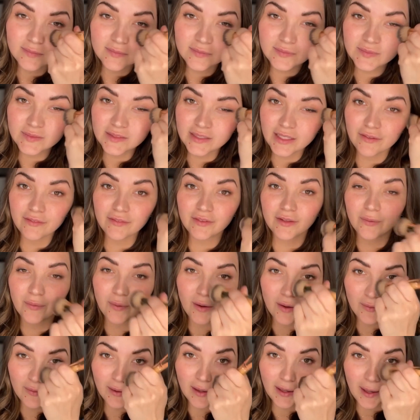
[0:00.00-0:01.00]
definitely want
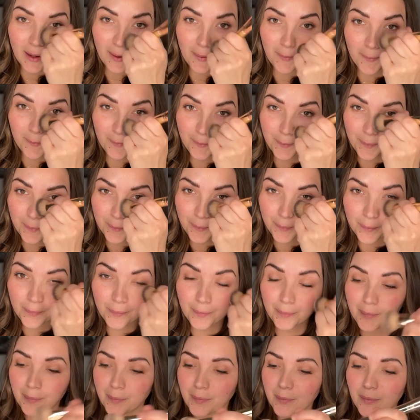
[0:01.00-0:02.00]
right now.
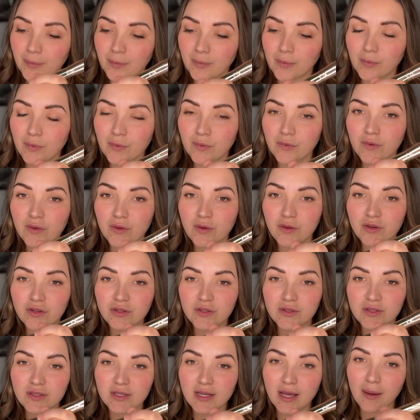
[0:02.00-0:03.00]
So you
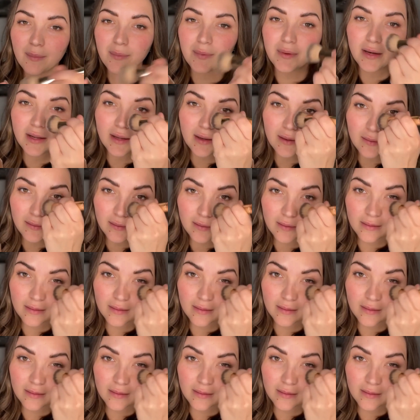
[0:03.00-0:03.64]
just tap it in